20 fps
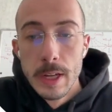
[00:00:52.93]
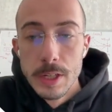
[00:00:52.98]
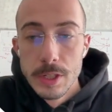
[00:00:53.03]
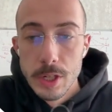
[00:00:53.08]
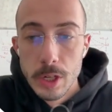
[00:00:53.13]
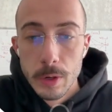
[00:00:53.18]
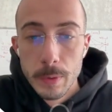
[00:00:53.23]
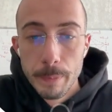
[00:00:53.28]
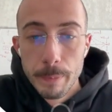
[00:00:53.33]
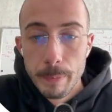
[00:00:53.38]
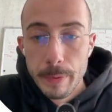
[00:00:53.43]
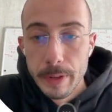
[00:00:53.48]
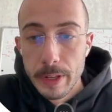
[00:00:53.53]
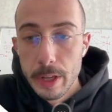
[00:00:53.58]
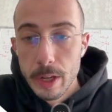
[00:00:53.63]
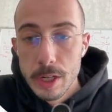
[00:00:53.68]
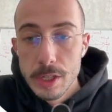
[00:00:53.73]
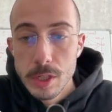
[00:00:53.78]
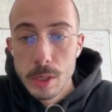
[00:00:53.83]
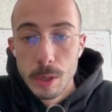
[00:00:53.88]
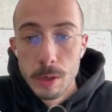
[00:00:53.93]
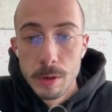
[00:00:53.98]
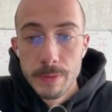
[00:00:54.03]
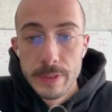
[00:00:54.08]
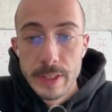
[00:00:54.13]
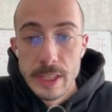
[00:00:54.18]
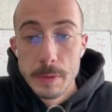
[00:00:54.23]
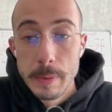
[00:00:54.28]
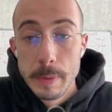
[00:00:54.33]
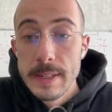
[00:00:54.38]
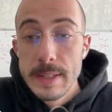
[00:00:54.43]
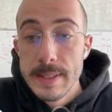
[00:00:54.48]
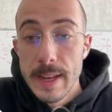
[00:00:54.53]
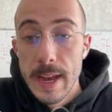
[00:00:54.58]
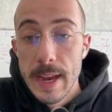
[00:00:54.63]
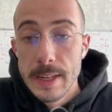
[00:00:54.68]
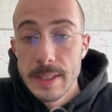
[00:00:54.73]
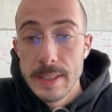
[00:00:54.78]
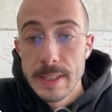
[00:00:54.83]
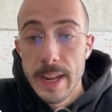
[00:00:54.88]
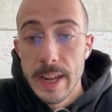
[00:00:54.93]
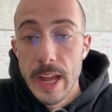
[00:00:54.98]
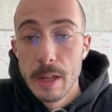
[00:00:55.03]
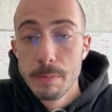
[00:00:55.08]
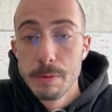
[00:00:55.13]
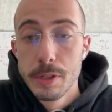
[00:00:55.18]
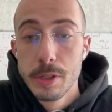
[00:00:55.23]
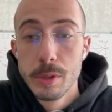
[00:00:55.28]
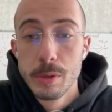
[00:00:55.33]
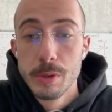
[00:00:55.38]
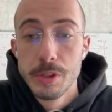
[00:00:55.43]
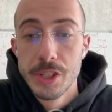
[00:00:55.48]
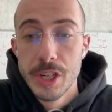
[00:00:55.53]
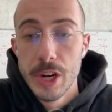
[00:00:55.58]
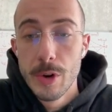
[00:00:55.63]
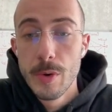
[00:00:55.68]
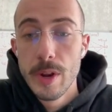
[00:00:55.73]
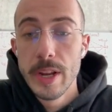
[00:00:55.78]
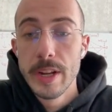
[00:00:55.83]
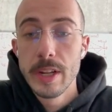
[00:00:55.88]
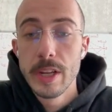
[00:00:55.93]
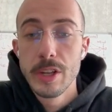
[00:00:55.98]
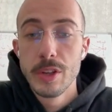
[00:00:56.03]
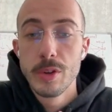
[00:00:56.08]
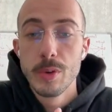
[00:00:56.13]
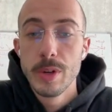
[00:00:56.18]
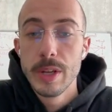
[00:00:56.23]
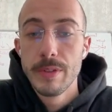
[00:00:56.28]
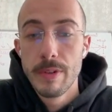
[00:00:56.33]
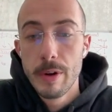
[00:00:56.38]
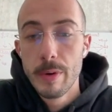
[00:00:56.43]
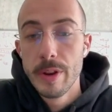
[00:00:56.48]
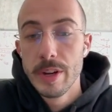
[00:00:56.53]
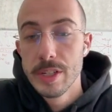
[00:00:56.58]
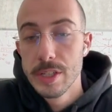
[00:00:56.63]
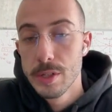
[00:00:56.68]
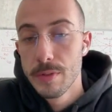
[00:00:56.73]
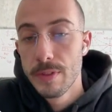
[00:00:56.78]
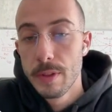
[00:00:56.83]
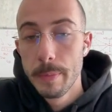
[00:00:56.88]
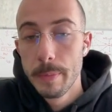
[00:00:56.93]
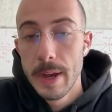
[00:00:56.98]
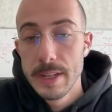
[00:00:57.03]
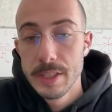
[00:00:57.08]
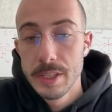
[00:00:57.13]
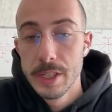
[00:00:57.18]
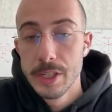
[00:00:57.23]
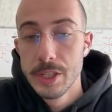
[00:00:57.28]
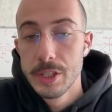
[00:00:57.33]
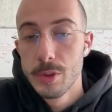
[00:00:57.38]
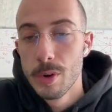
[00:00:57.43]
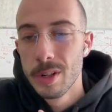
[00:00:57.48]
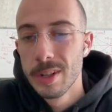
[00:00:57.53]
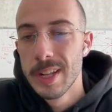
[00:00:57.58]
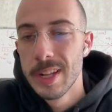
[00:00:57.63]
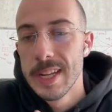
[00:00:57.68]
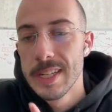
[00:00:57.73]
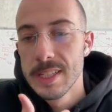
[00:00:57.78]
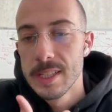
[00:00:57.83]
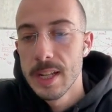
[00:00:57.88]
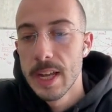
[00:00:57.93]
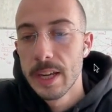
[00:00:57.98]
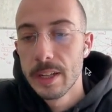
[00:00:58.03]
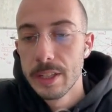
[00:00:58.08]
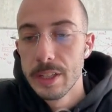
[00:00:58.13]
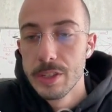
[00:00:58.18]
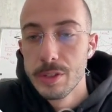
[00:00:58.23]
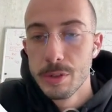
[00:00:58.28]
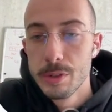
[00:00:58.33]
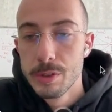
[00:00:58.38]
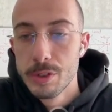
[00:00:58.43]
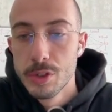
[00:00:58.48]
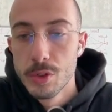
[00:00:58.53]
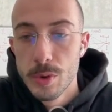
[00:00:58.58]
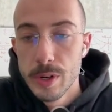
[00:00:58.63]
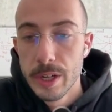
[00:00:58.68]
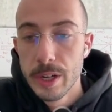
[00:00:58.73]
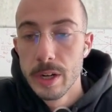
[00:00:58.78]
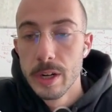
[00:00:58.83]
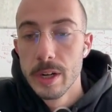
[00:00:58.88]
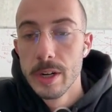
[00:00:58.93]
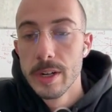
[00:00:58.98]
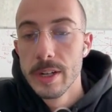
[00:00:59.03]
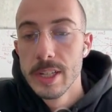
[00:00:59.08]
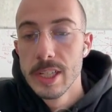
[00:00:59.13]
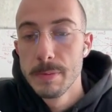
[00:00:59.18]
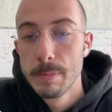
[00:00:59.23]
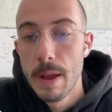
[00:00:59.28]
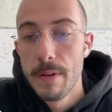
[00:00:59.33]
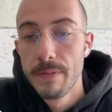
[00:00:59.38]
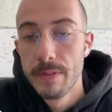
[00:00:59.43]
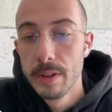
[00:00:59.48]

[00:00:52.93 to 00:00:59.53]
So because of the Spintax, it helps you generate unique variations of the message. You're less likely to trigger spam